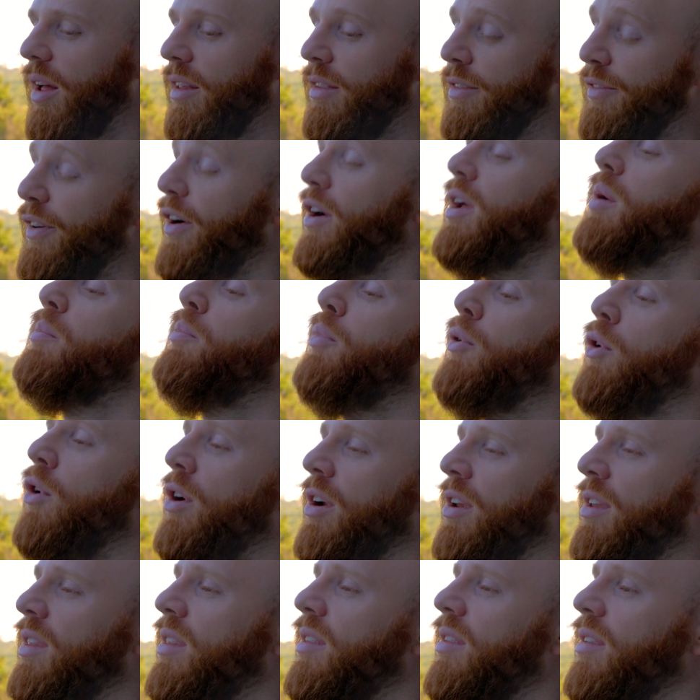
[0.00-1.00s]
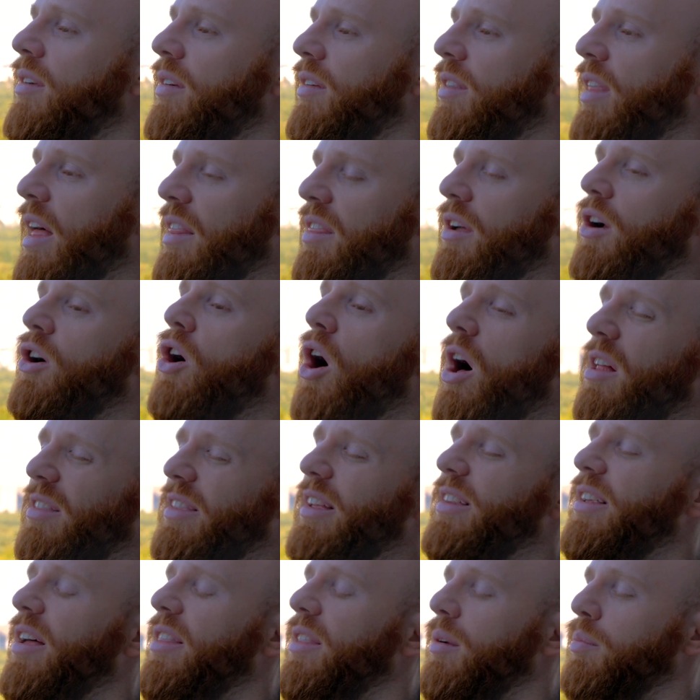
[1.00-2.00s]
It's very important that the
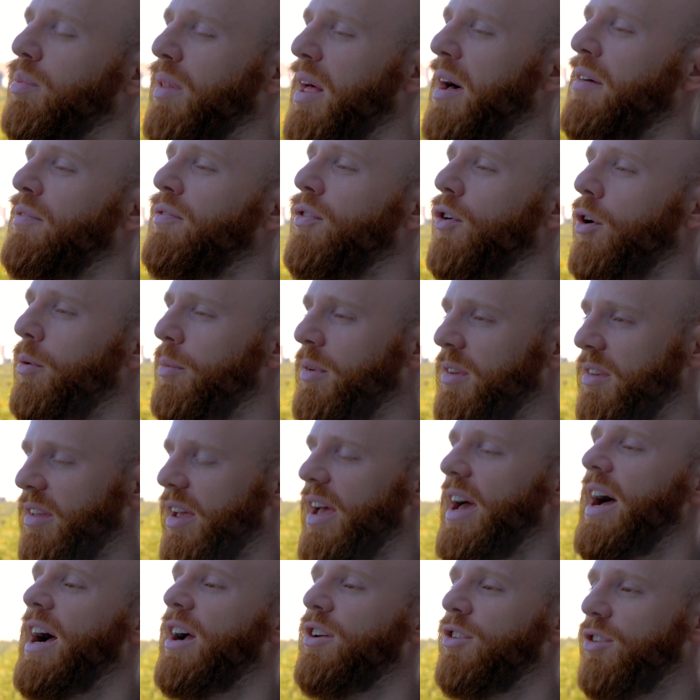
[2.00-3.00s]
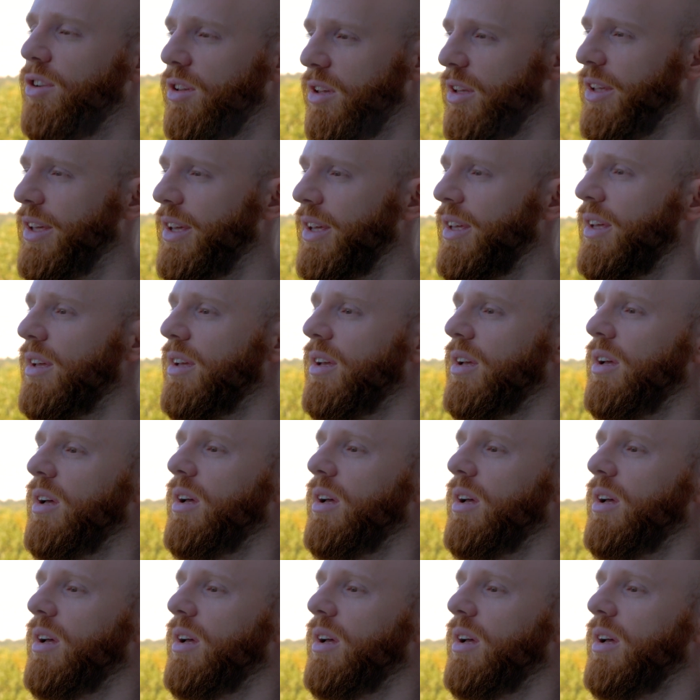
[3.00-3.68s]
content on the platform is actually